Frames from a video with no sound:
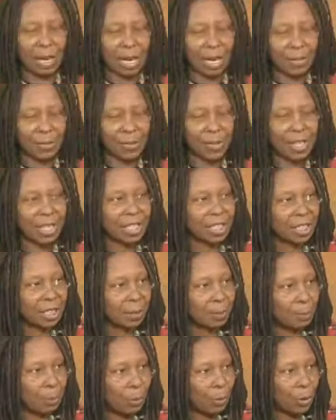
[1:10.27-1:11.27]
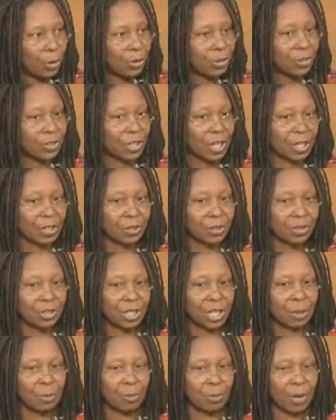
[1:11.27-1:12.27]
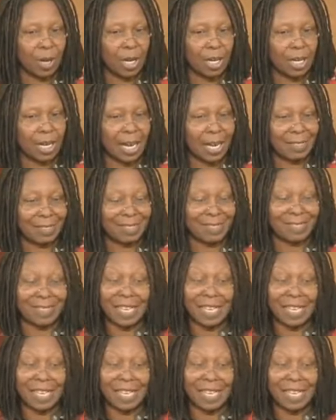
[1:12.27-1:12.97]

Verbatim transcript: I think it's important to understand what I